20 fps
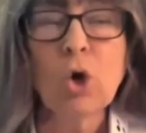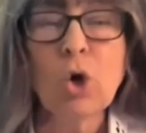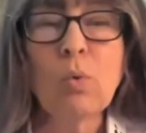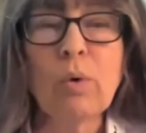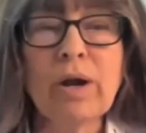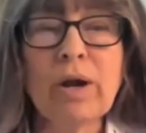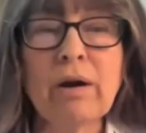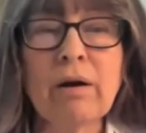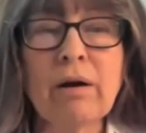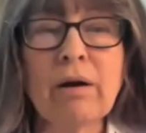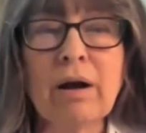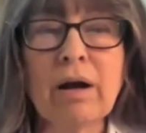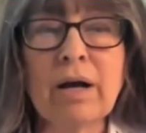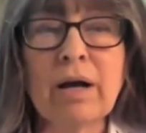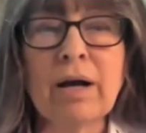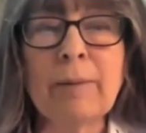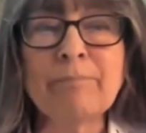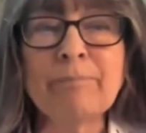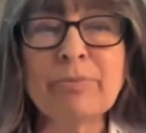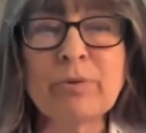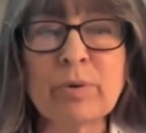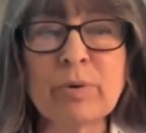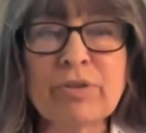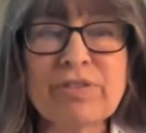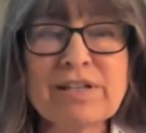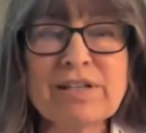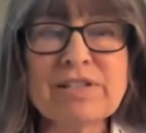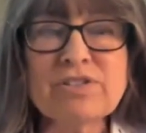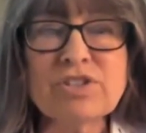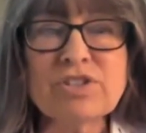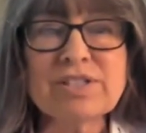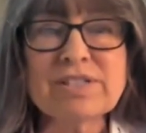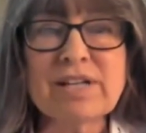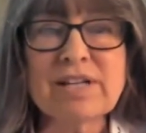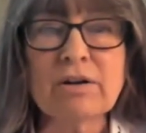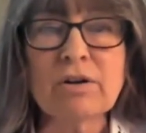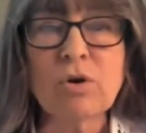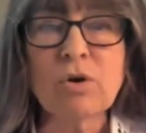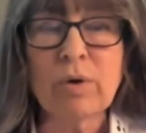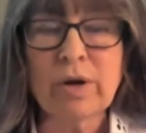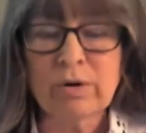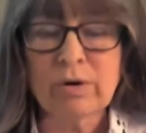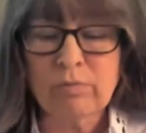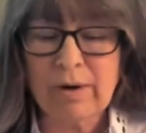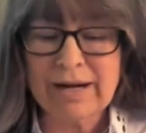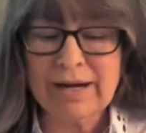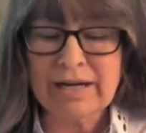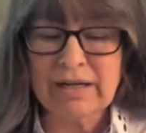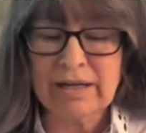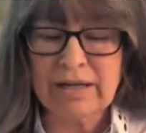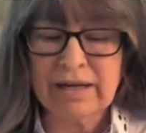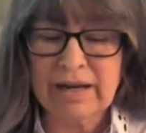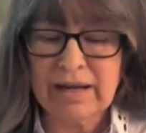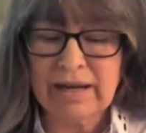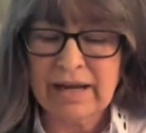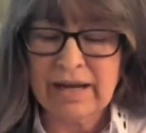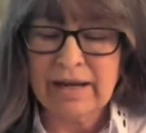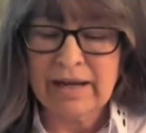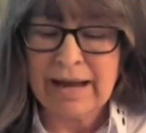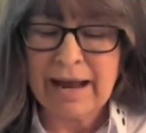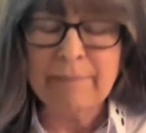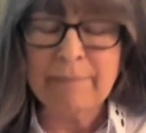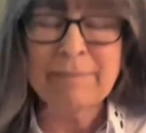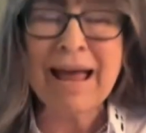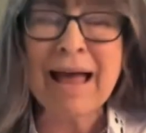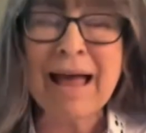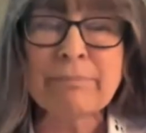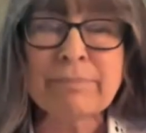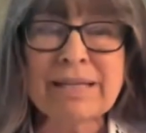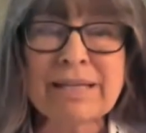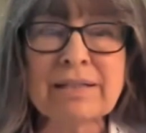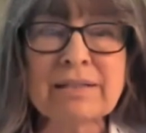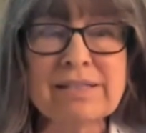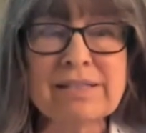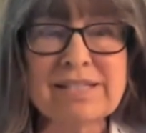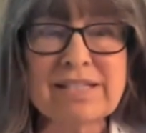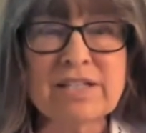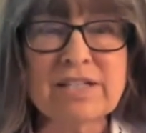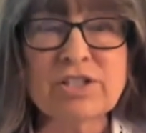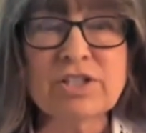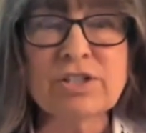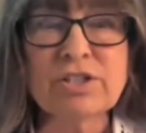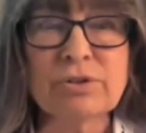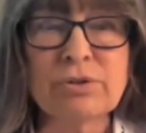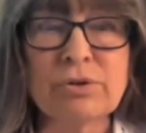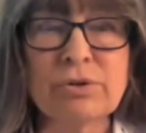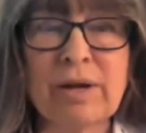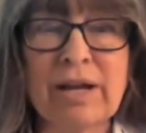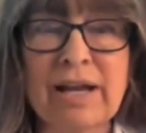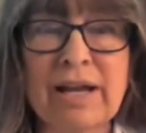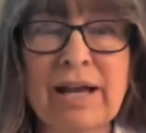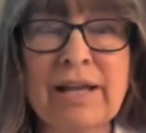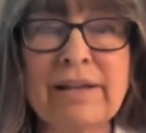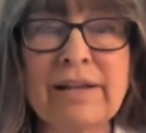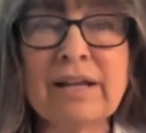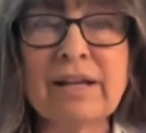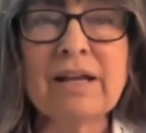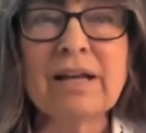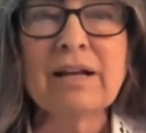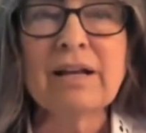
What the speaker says: where things just aren't going right, and I'm not being listened to, and